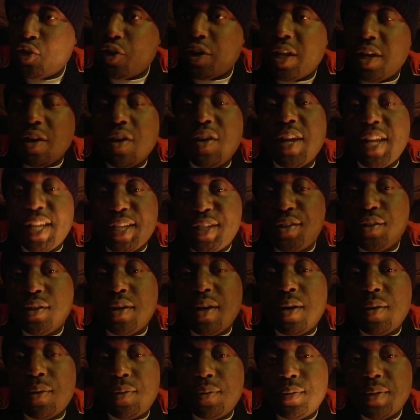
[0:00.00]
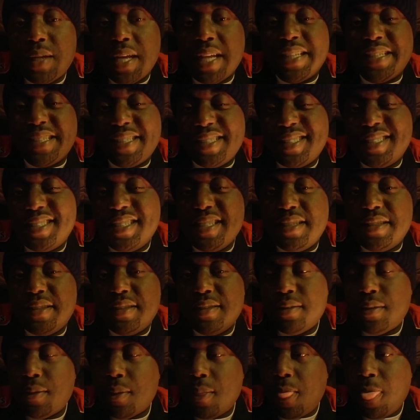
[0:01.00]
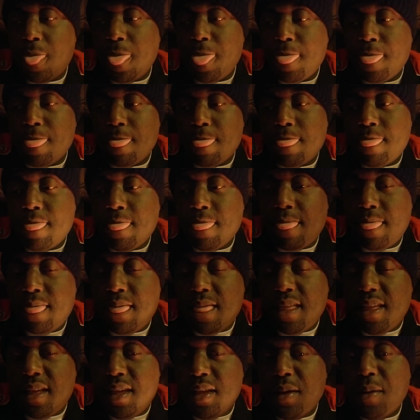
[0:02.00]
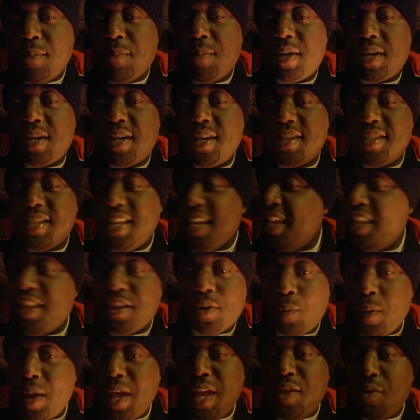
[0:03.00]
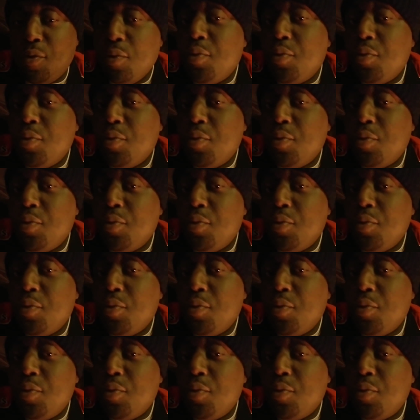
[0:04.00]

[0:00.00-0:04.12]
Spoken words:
they're going to let you go after the season? Because either way, you